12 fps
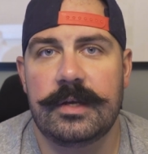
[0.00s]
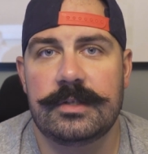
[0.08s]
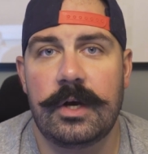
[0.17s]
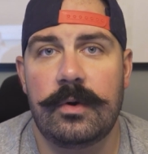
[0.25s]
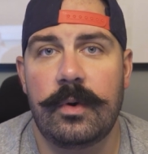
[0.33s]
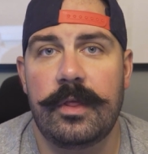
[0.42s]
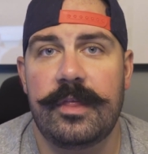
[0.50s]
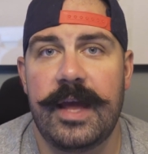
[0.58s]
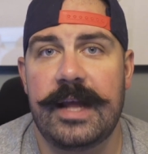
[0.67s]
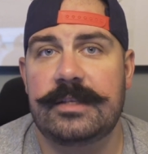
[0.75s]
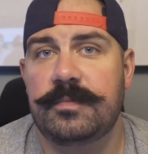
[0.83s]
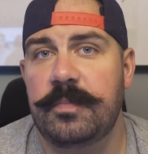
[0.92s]
So
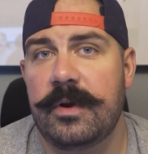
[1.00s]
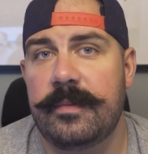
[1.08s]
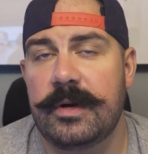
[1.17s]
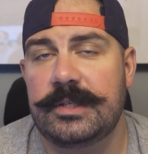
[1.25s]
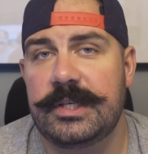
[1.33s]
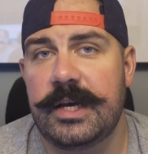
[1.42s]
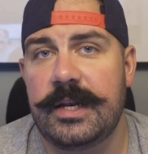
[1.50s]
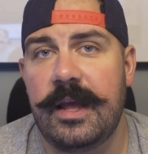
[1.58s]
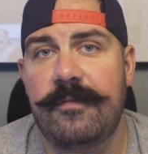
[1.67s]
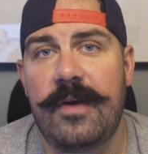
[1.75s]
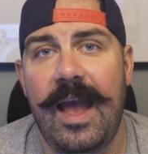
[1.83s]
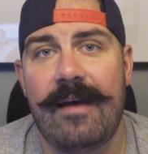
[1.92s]
that's pretty much it.
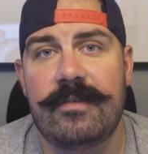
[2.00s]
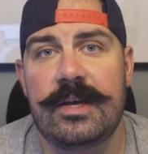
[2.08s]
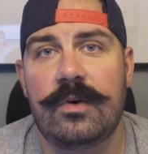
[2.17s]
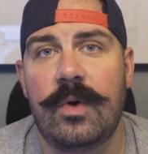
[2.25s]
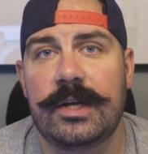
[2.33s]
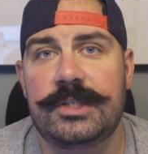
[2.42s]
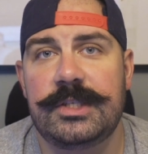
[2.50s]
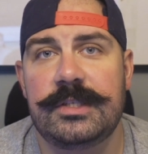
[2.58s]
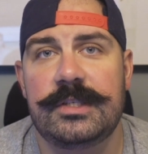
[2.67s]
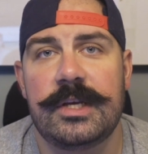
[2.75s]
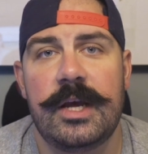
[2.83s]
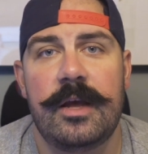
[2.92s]
If you have any
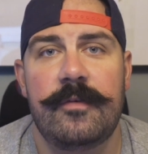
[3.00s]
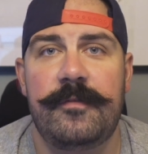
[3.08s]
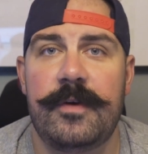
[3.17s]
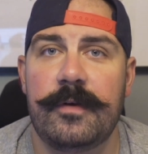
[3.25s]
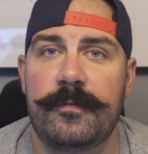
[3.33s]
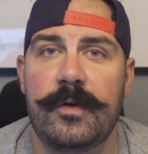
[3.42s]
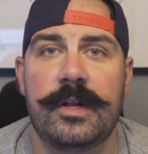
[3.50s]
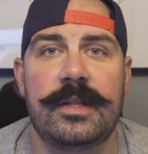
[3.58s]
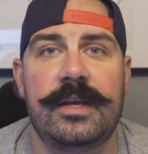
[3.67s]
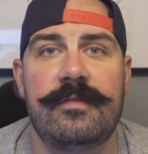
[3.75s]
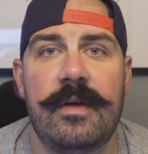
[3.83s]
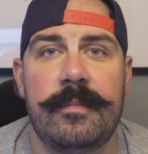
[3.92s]
questions, feel free to
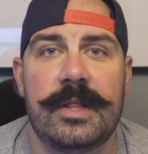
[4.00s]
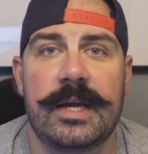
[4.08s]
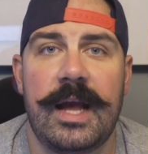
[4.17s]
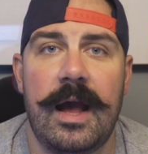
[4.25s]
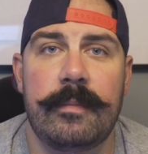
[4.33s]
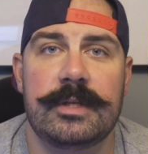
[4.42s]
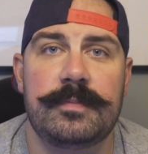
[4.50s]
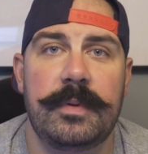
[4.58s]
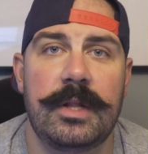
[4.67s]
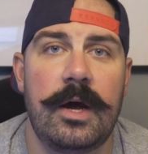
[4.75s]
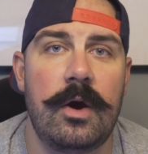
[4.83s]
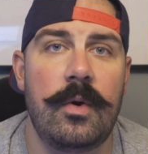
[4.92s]
leave them in the comments
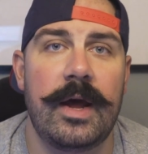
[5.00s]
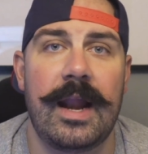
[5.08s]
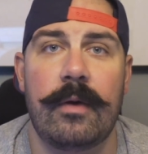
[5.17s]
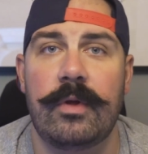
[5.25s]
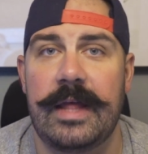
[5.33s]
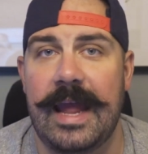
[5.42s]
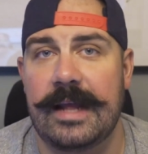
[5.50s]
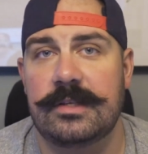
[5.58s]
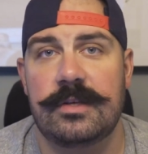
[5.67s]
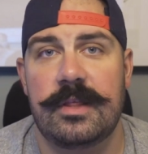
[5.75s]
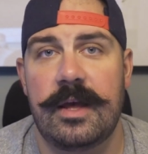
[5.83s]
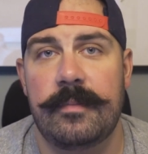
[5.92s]
below and I will
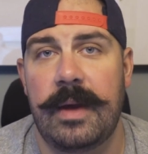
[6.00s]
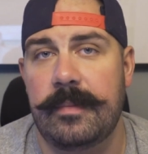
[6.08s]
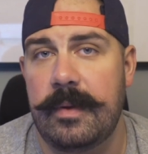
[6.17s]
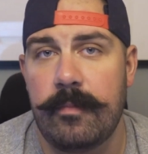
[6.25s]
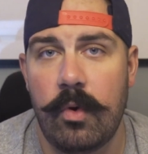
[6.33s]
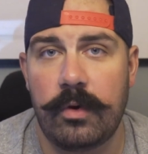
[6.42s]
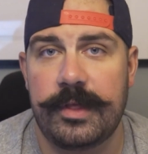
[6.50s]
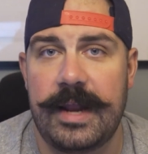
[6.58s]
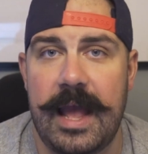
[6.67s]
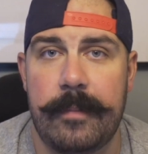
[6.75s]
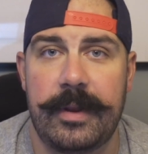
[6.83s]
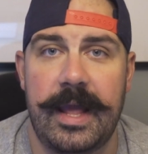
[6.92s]
answer them. I'd be more than
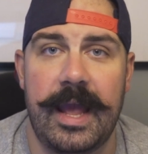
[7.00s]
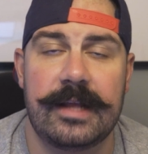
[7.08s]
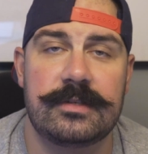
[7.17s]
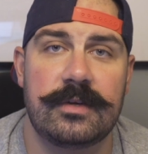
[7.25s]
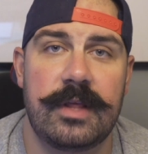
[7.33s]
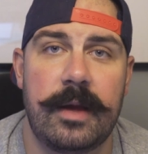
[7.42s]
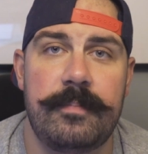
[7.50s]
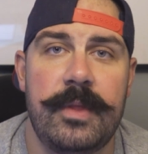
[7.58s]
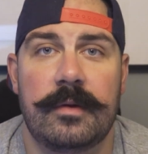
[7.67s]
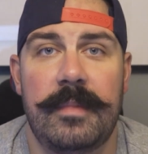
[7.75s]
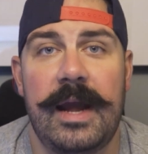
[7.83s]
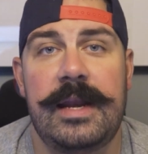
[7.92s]
happy to answer them.
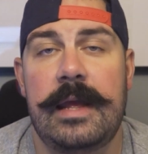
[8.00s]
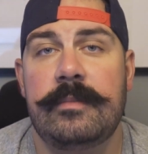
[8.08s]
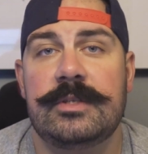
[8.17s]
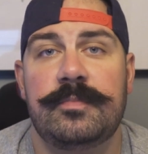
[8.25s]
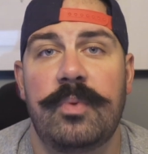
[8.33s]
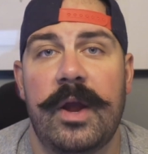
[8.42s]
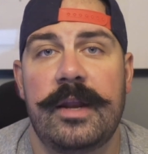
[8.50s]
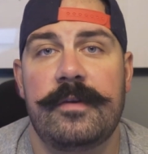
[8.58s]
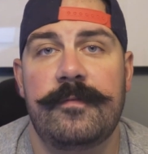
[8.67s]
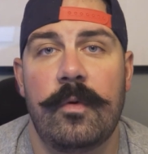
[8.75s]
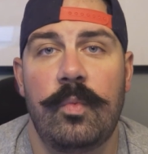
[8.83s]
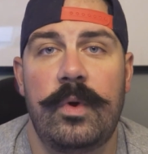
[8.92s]
My name is Brandon
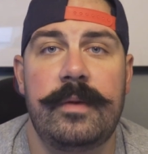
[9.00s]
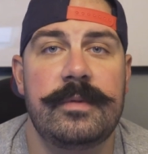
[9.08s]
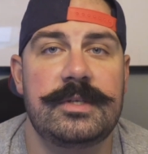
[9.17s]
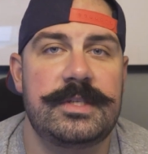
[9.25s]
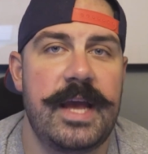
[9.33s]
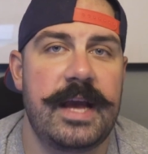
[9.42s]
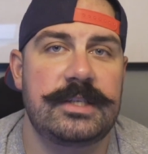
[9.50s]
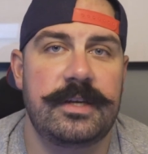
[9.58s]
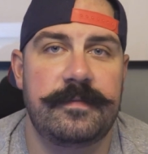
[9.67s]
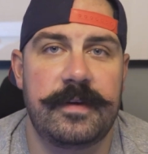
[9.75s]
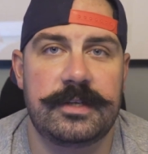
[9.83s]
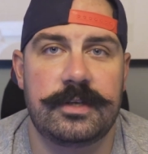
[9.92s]
from We Must
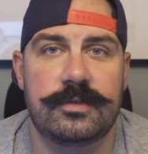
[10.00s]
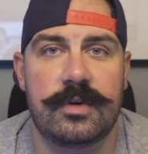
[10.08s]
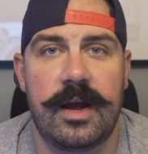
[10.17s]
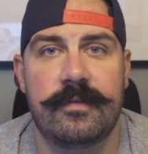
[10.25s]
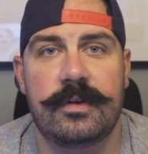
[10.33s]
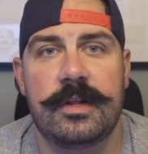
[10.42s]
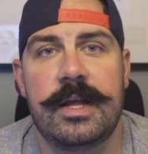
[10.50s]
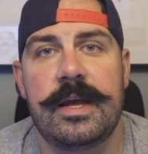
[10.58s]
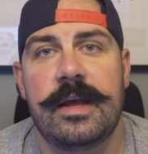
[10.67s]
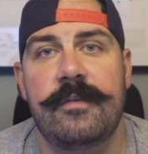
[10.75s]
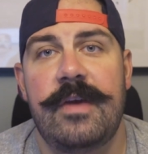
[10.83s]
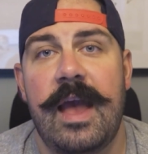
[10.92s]
Adventure Travel.
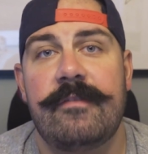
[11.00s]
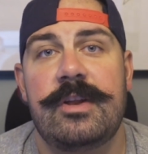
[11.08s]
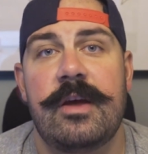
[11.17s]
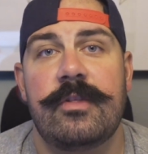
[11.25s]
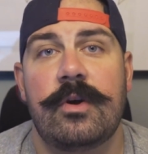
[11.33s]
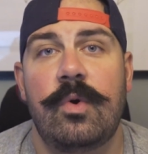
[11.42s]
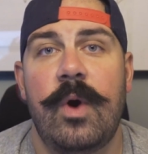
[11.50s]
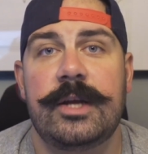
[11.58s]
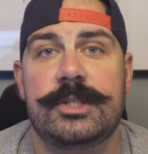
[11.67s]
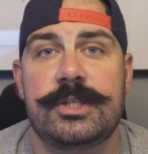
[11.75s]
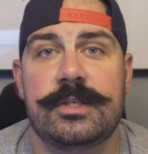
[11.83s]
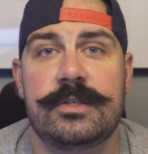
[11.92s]
If you have any other
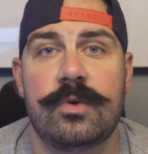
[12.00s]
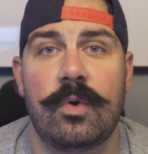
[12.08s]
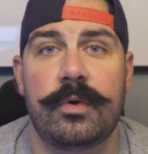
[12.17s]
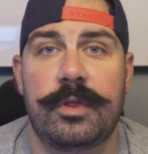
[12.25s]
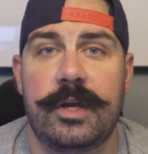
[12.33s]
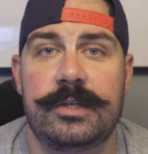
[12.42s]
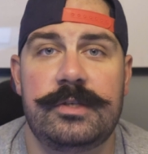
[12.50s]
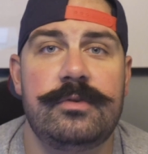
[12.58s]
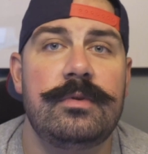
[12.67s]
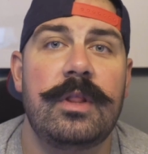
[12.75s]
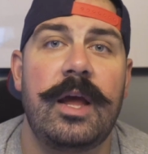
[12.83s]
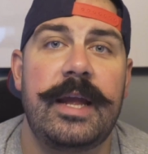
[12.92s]
questions or things
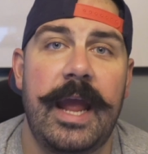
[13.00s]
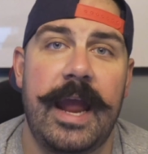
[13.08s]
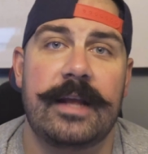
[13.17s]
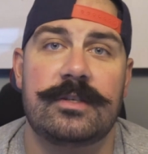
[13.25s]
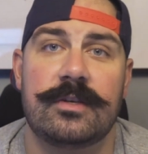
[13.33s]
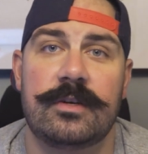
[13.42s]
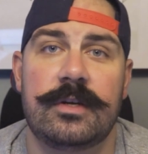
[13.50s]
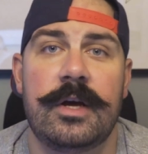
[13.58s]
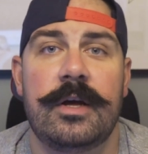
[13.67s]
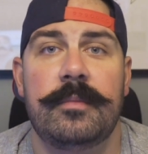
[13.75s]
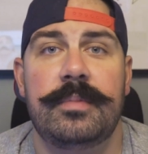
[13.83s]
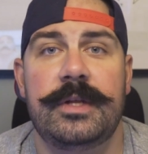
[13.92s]
you'd like answered,
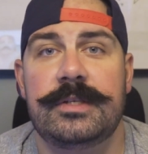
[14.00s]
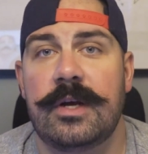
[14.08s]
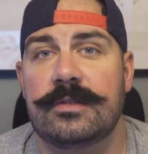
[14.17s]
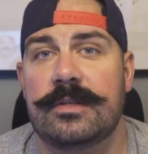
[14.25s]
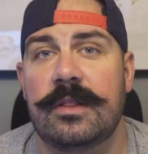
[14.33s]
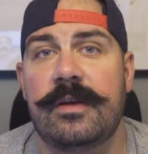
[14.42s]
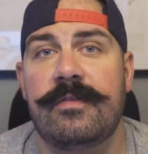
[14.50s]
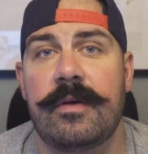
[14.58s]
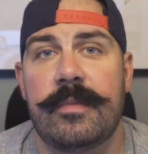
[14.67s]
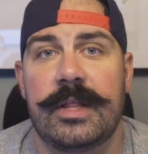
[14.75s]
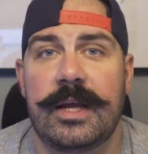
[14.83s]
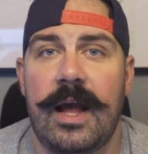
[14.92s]
please also leave
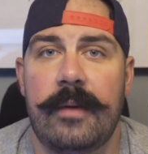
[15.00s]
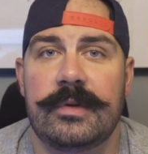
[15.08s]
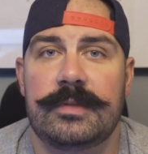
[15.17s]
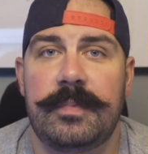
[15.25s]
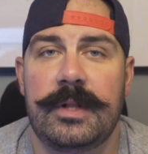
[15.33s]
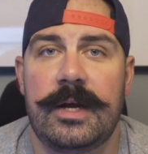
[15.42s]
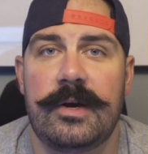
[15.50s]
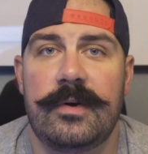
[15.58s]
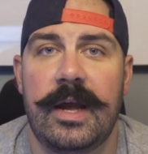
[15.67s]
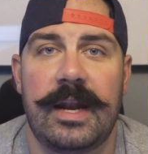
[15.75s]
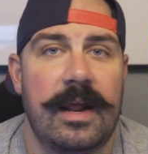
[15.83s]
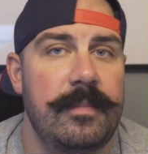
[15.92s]
them in the comments
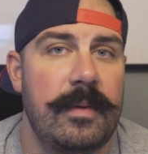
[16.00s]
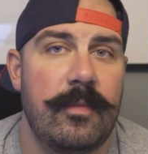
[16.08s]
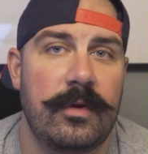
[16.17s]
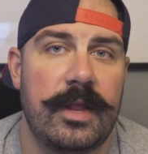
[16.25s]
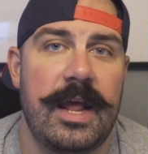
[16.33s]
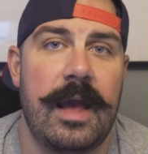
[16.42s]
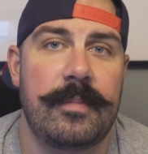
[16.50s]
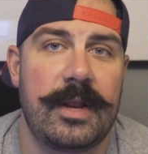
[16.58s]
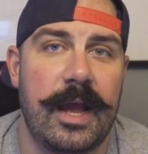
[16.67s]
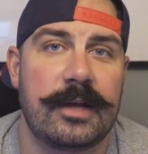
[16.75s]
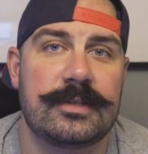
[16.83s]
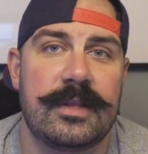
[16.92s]
below and I'd be more than happy
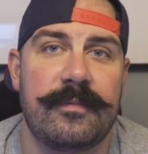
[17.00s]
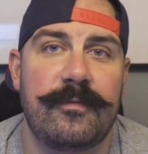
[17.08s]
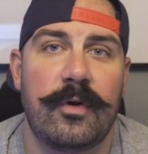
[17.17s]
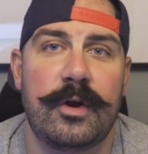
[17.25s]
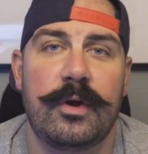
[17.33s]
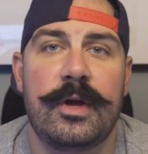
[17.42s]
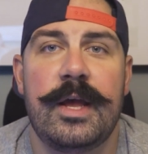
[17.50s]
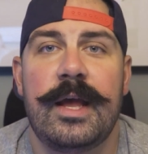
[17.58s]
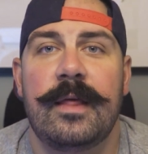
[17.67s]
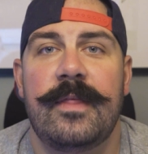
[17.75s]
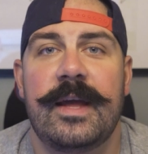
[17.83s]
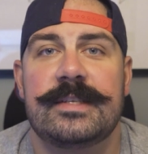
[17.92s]
to answer them for you.
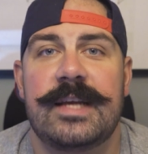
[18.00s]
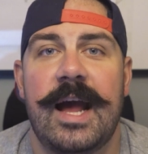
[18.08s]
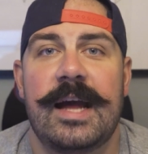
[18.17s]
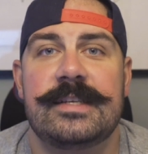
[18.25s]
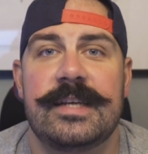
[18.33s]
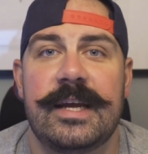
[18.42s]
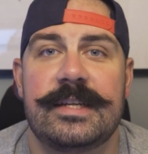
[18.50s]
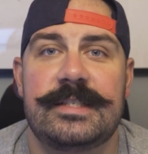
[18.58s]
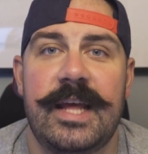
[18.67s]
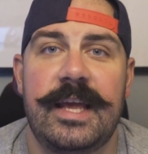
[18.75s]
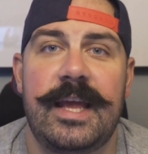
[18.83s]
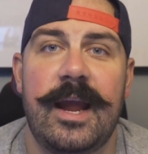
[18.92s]
Thanks guys, and
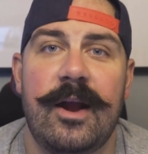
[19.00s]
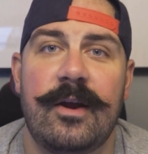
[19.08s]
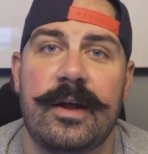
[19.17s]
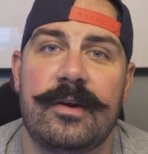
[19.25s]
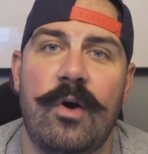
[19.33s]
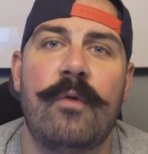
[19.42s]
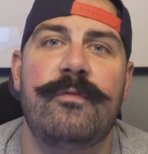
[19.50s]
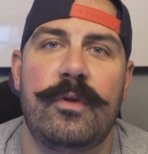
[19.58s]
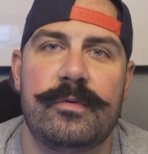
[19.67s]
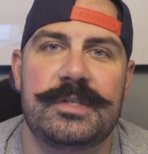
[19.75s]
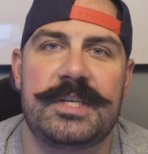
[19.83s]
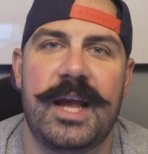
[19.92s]
take care, and
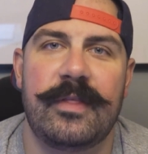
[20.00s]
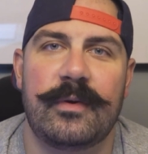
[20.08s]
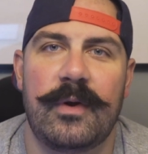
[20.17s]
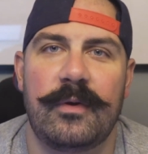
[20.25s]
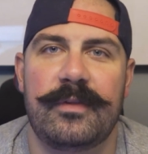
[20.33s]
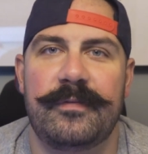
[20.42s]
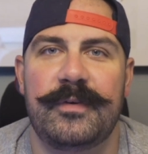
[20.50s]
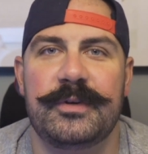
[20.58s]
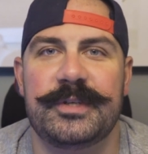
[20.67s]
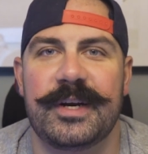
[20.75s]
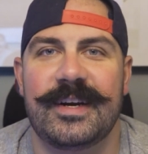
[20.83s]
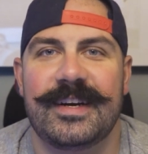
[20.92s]
hopefully we'll see you on the road in the
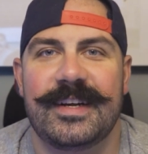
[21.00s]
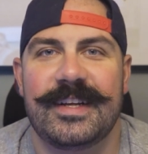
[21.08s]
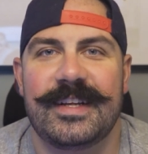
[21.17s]
future.